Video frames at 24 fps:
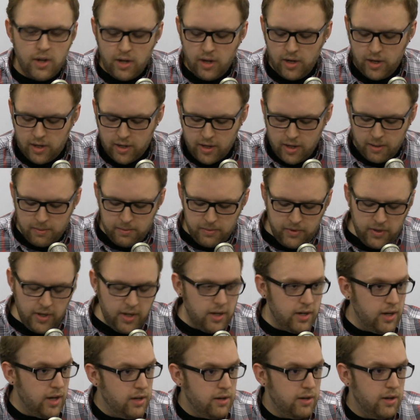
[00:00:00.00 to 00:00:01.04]
comes
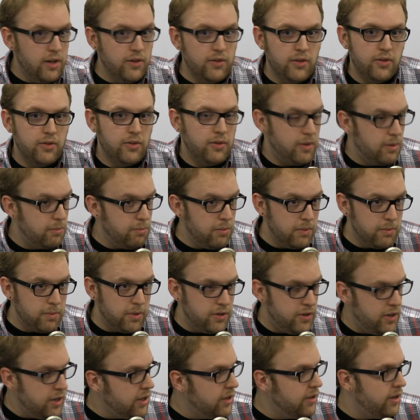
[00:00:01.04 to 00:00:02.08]
in. And this is
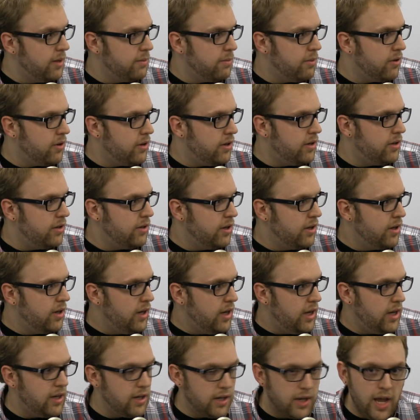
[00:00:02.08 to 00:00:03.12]
particularly important
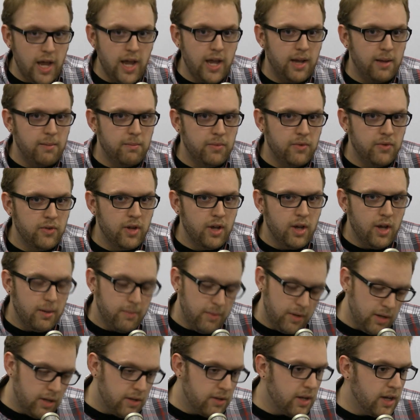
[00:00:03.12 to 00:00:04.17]
in games. I
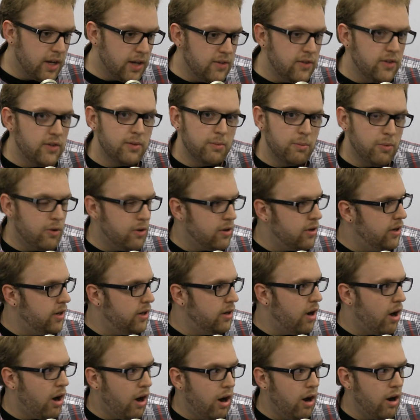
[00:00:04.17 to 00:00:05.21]
mean, I guess it's important in
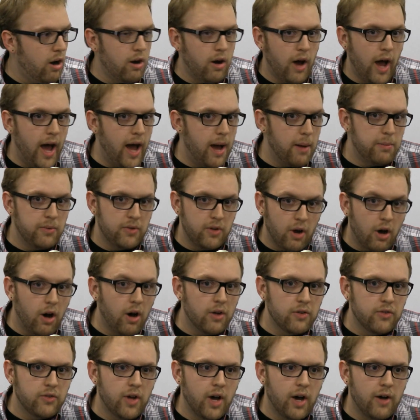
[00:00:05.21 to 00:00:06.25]
all apps and
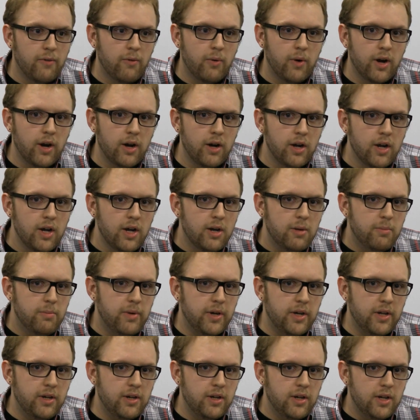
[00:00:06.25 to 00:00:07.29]
all software,
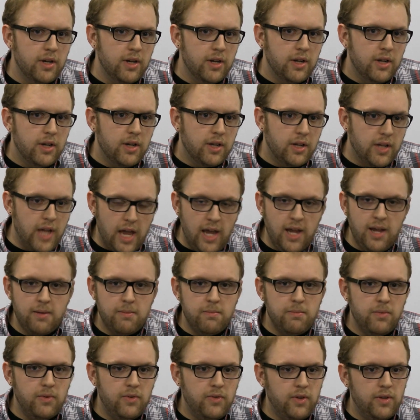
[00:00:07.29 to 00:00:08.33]
but
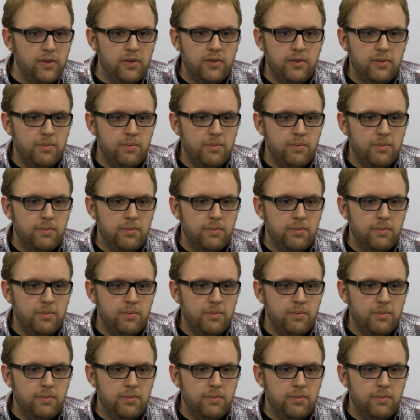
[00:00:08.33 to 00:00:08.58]
games, it's